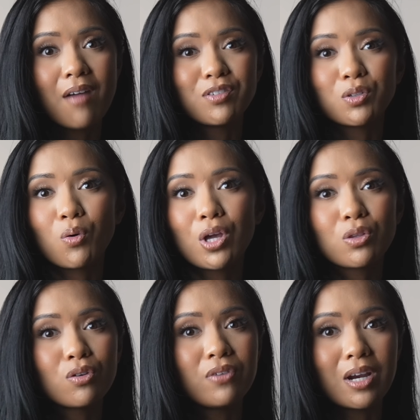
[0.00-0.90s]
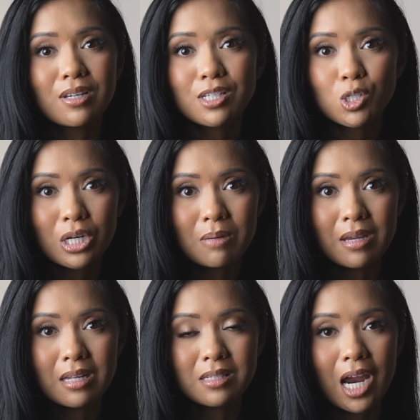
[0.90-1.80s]
After going through various
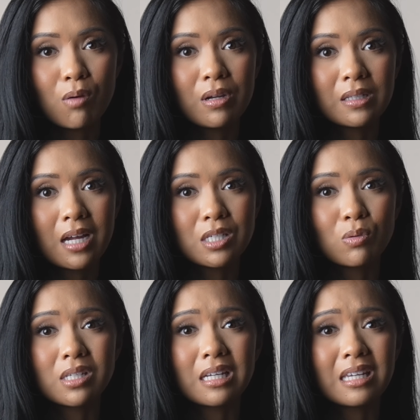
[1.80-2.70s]
treatments, I realized there was a